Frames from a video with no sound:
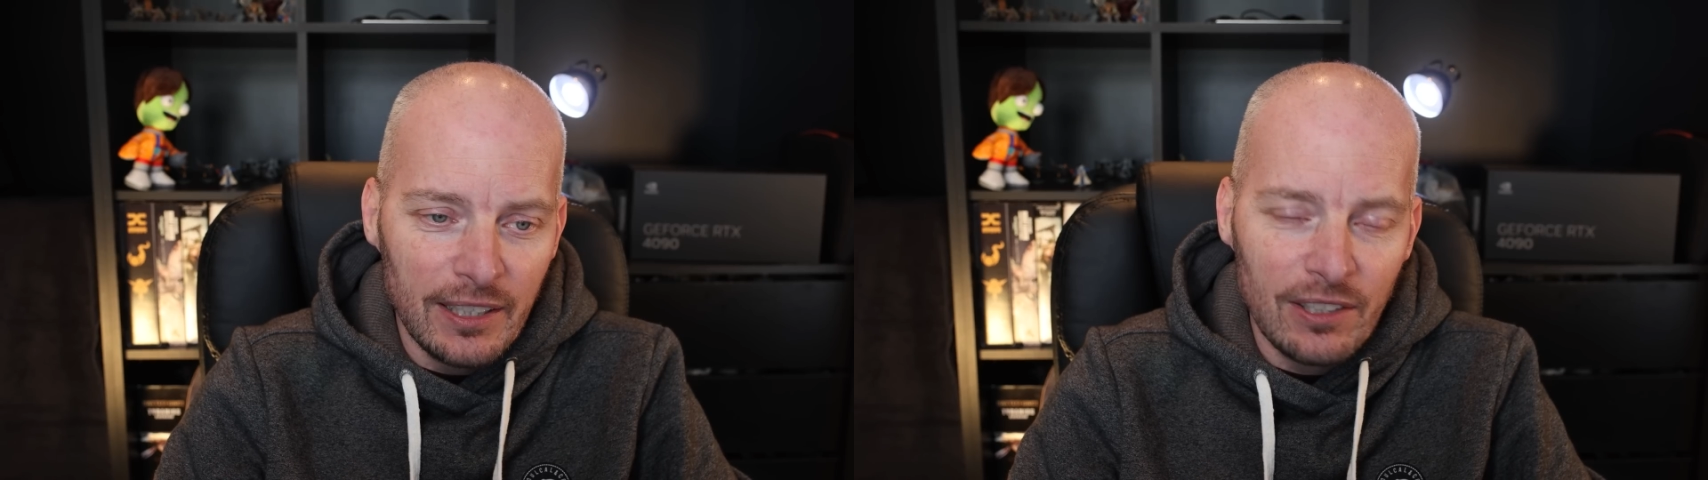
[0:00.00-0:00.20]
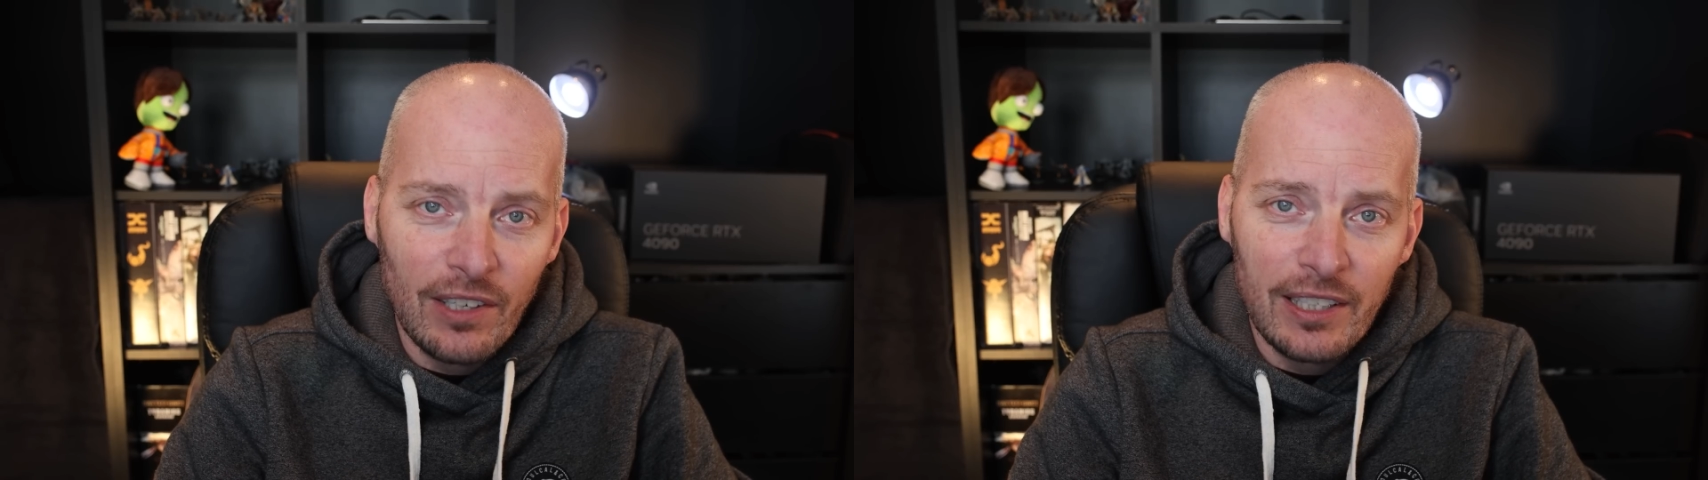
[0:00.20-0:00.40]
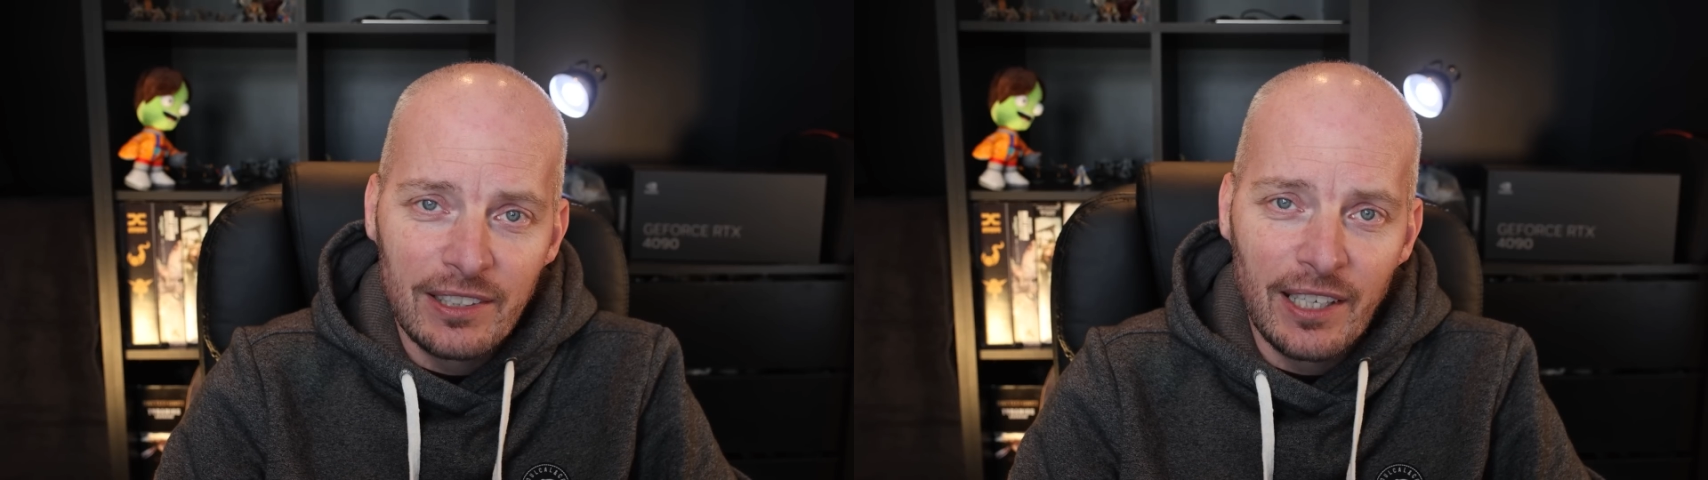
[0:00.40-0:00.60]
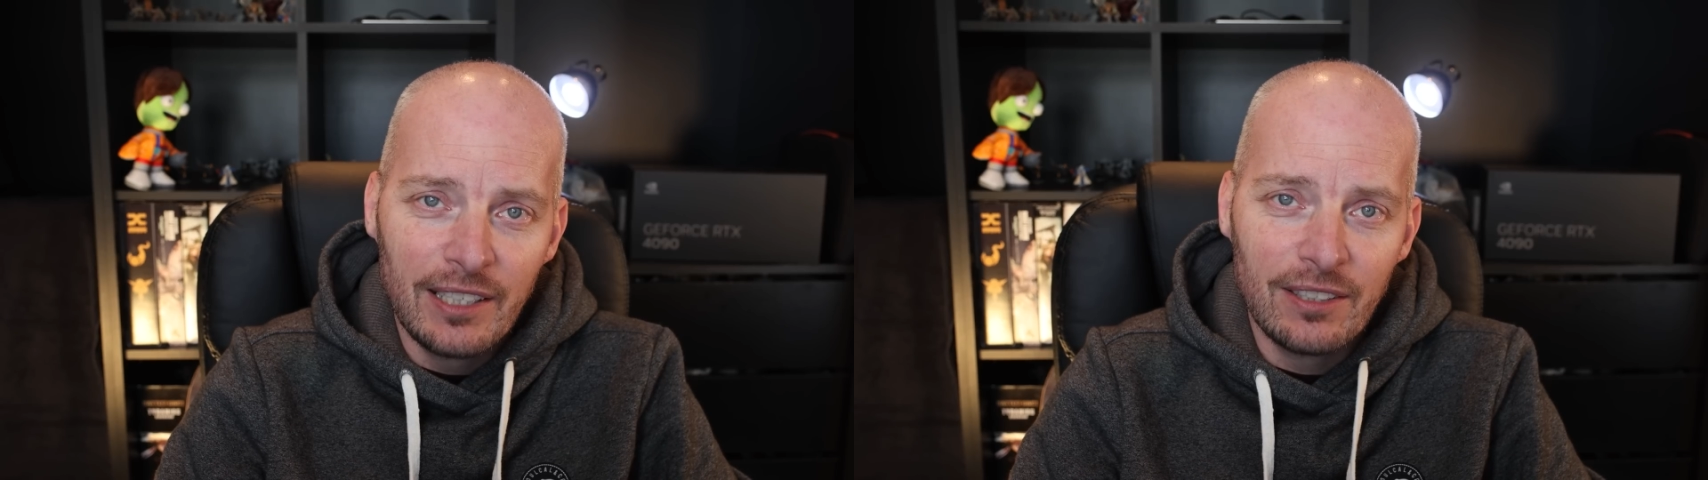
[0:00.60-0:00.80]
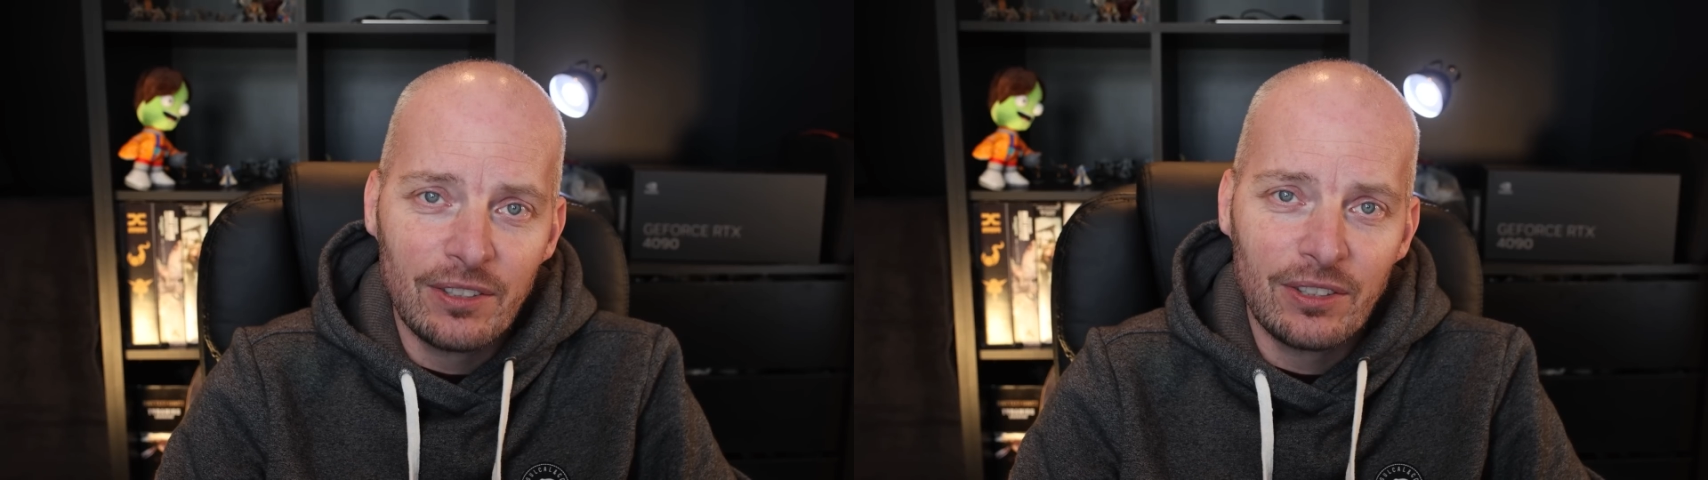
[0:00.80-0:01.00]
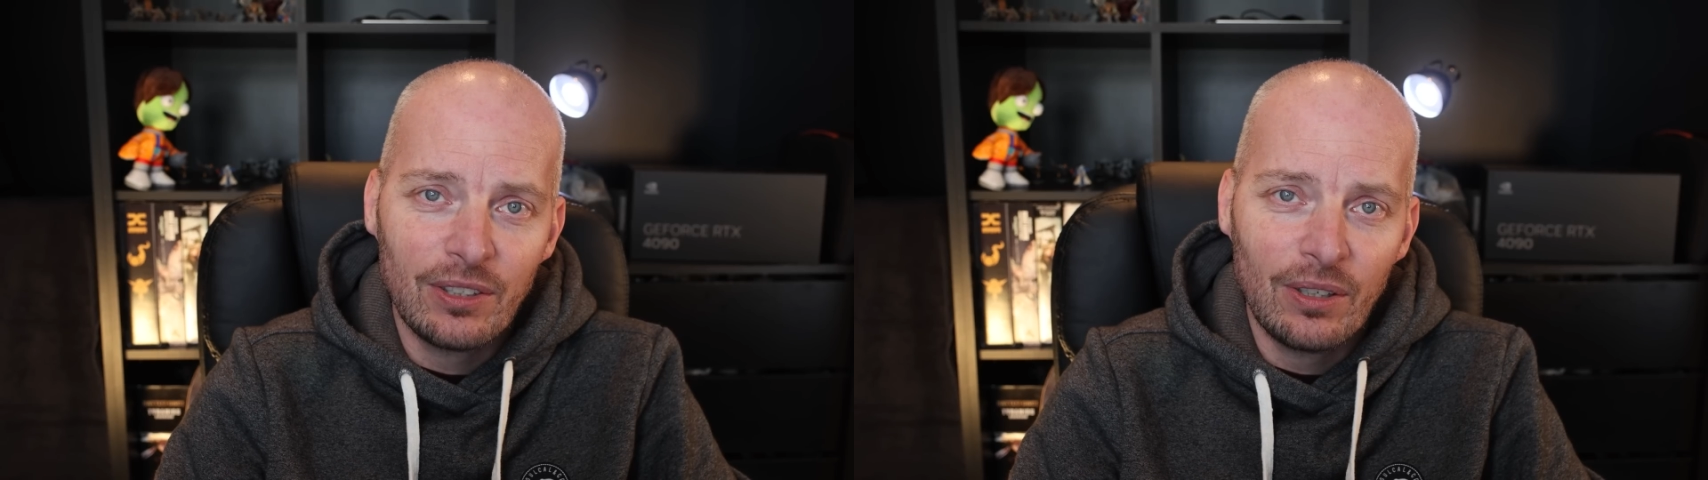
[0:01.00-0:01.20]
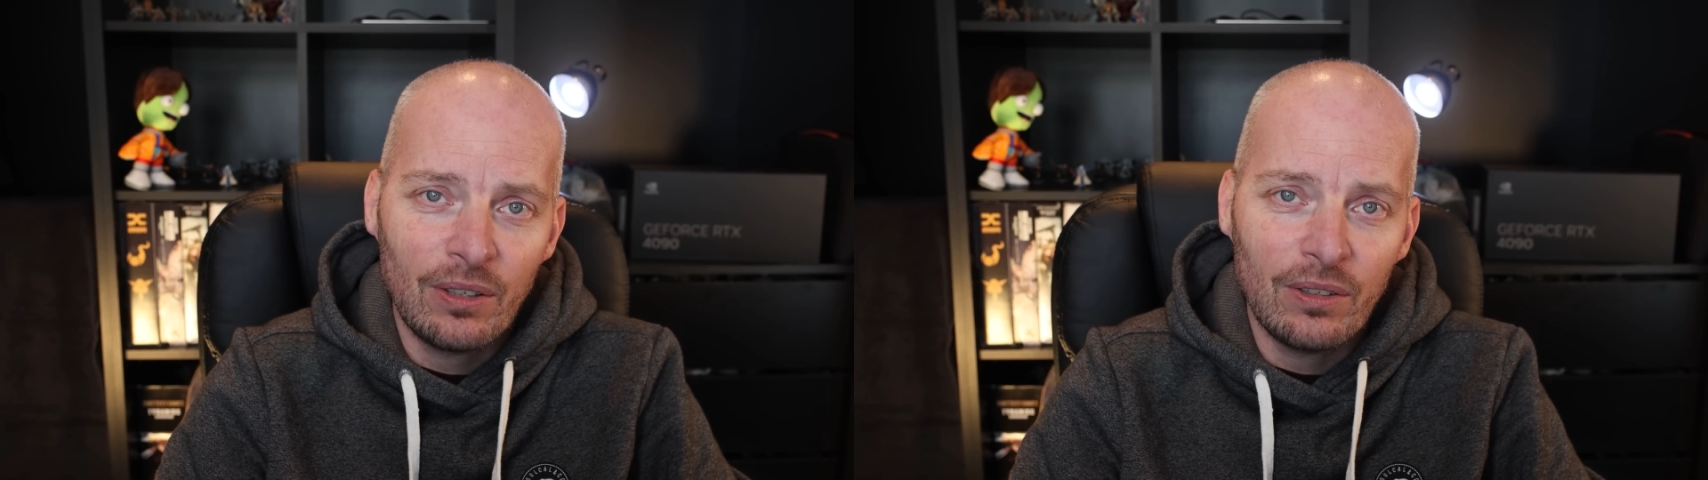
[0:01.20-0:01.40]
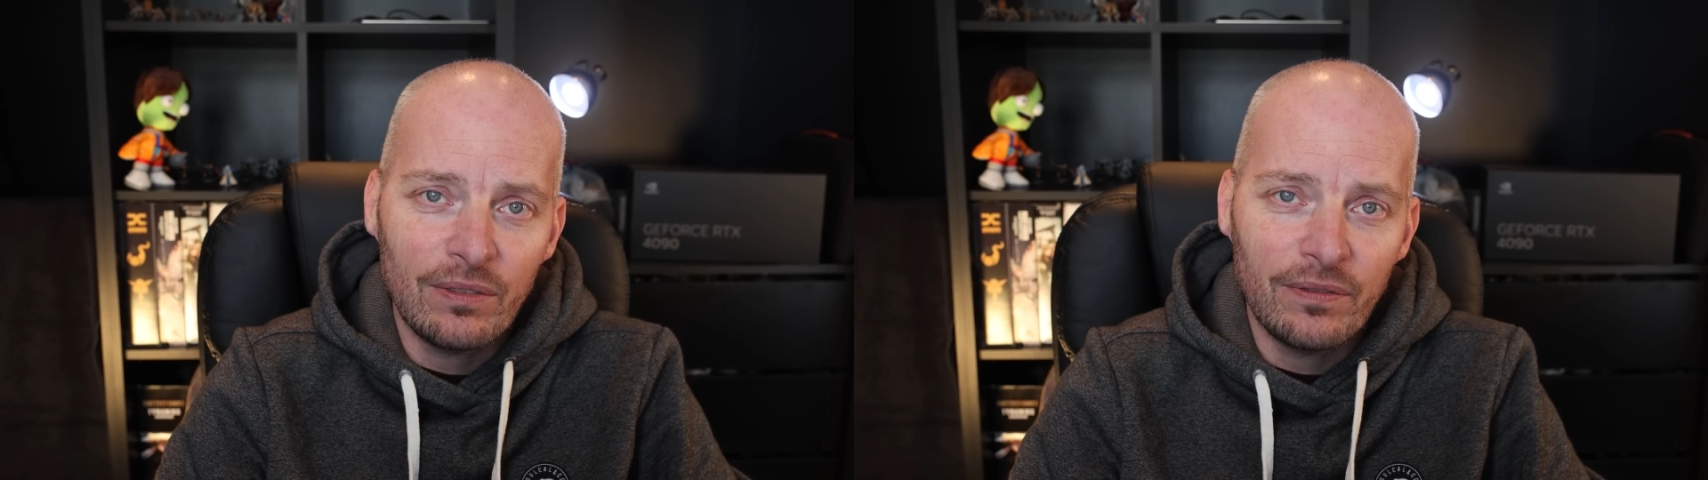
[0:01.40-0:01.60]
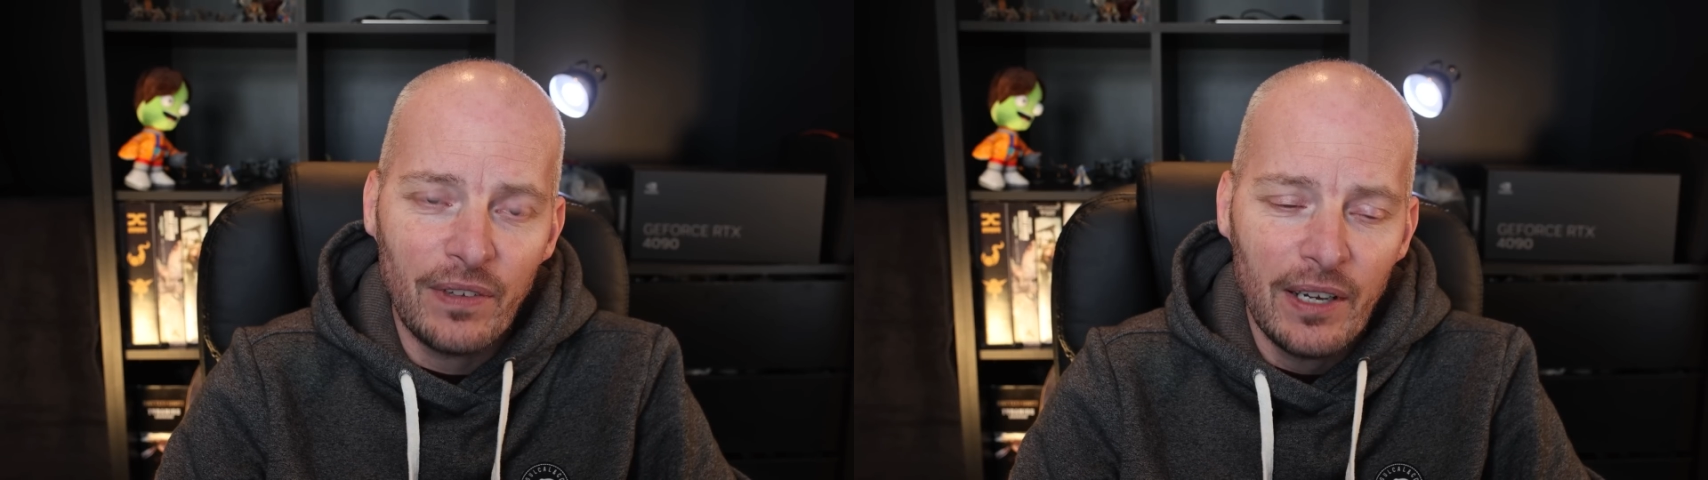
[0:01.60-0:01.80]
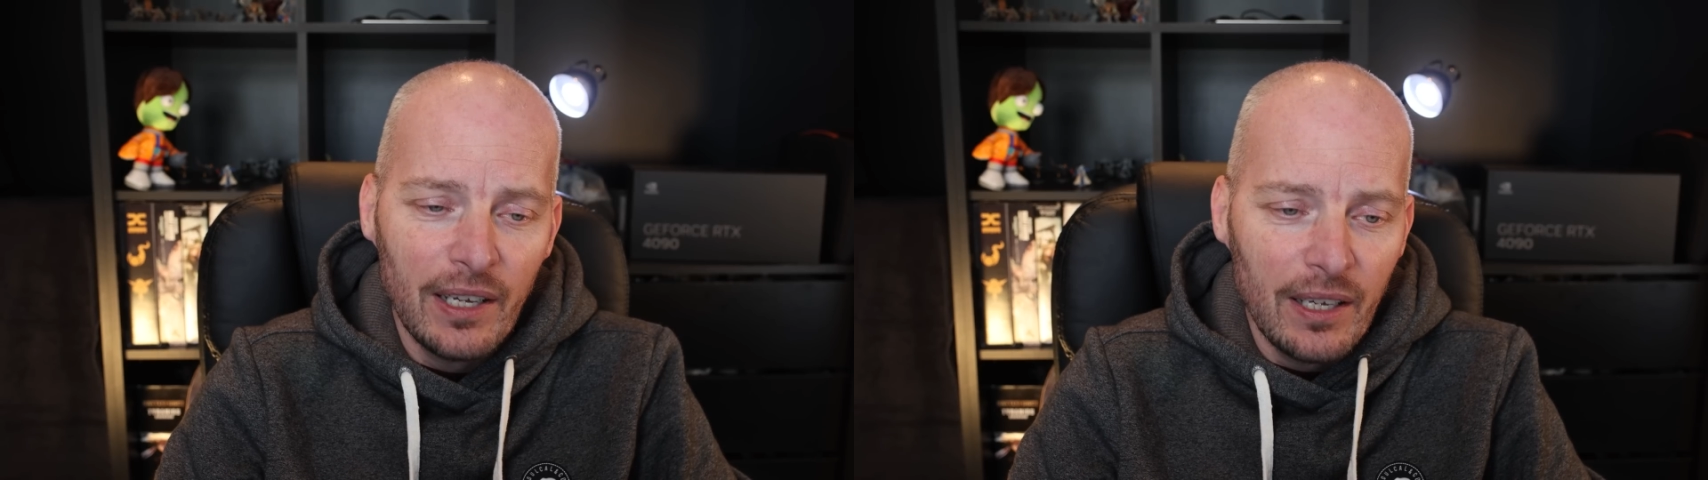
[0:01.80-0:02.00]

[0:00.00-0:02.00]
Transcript: There's a nice cadence of